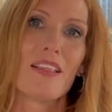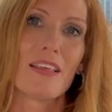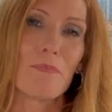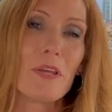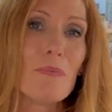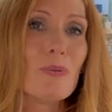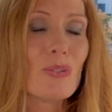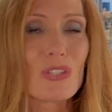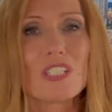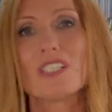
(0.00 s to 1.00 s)
that people
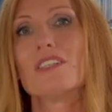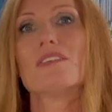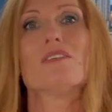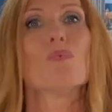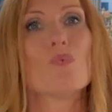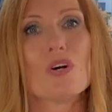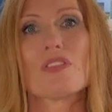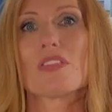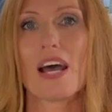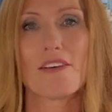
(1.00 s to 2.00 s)
still
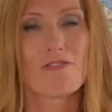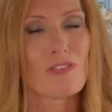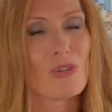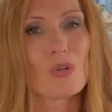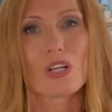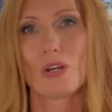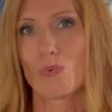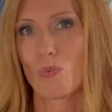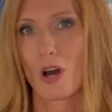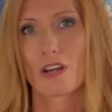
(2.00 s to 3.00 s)
want that Florida
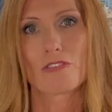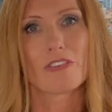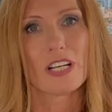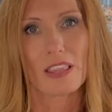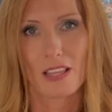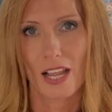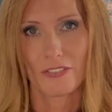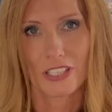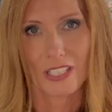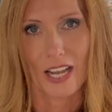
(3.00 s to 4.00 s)
waterfront
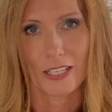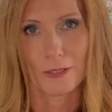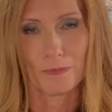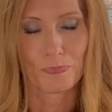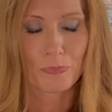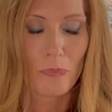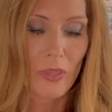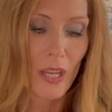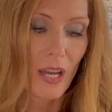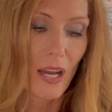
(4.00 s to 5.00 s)
lifestyle.
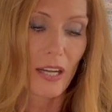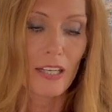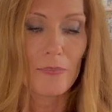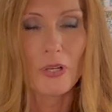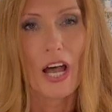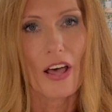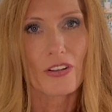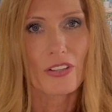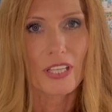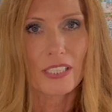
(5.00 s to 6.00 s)
A couple
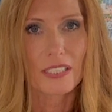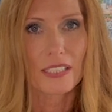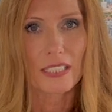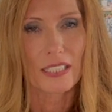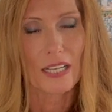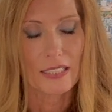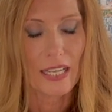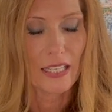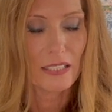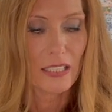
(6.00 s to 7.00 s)
other things to
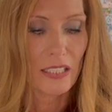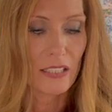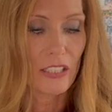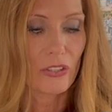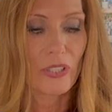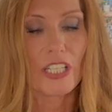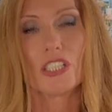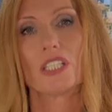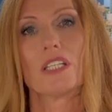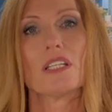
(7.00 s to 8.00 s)
take into
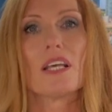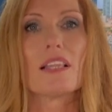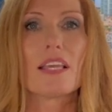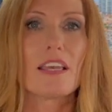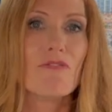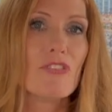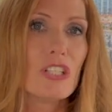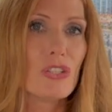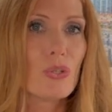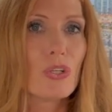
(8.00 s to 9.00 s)
consideration.
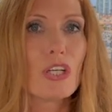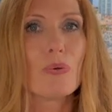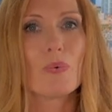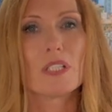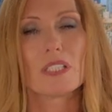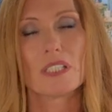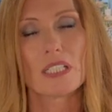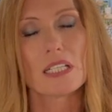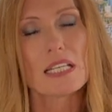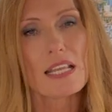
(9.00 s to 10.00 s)
Inventory was
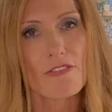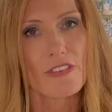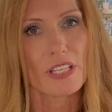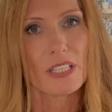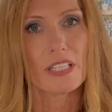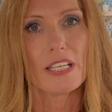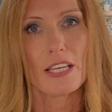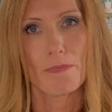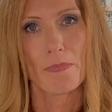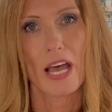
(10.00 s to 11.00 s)
significantly
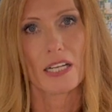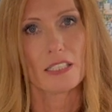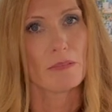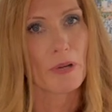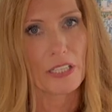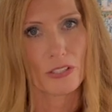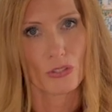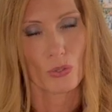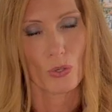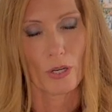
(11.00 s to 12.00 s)
impacted by the
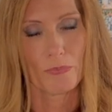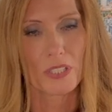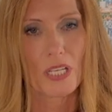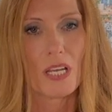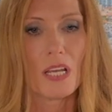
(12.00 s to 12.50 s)
storms.